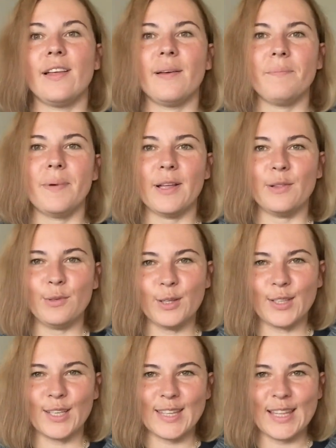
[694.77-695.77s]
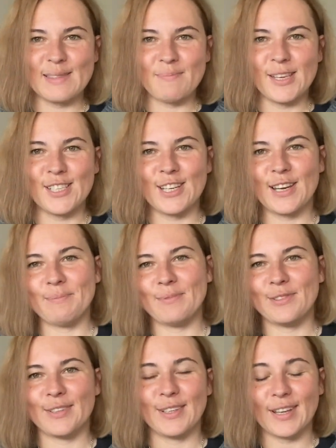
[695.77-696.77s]
by looking at this
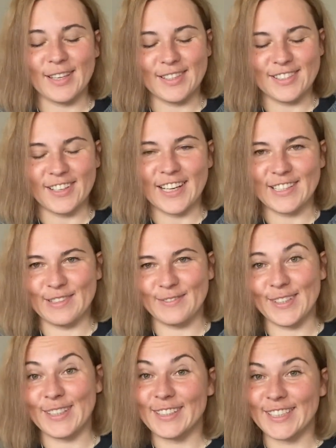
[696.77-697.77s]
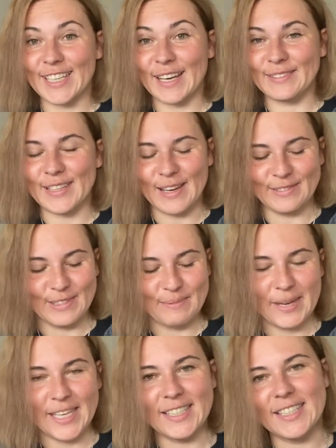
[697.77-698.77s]
picture, I tried to figure it out how to
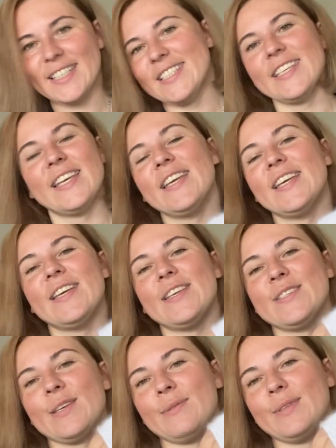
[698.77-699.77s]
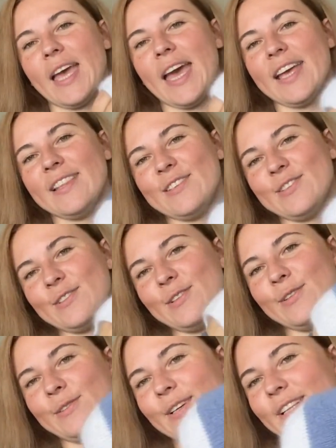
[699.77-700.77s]
make this. So the hat should
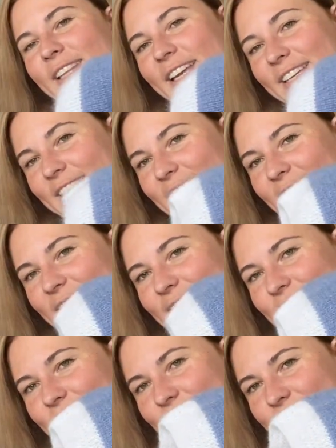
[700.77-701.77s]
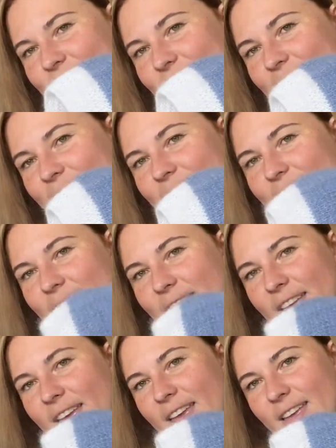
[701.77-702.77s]
look like that on the side,
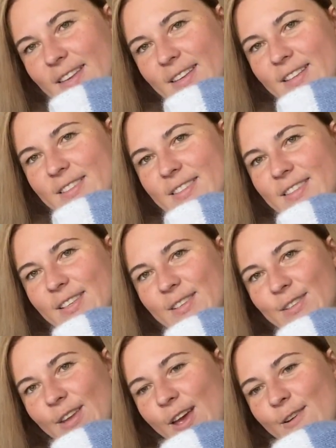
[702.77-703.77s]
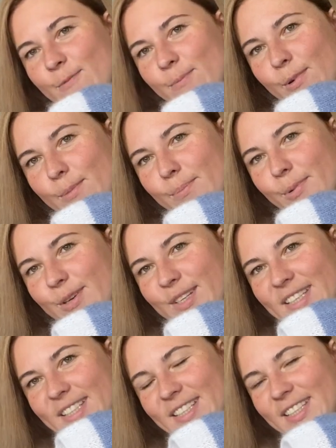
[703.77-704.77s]
and it's need to have pom-pom. I
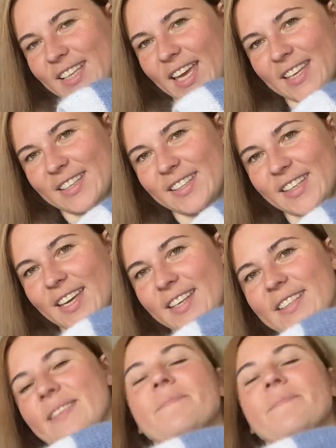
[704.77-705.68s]
didn't get it yet.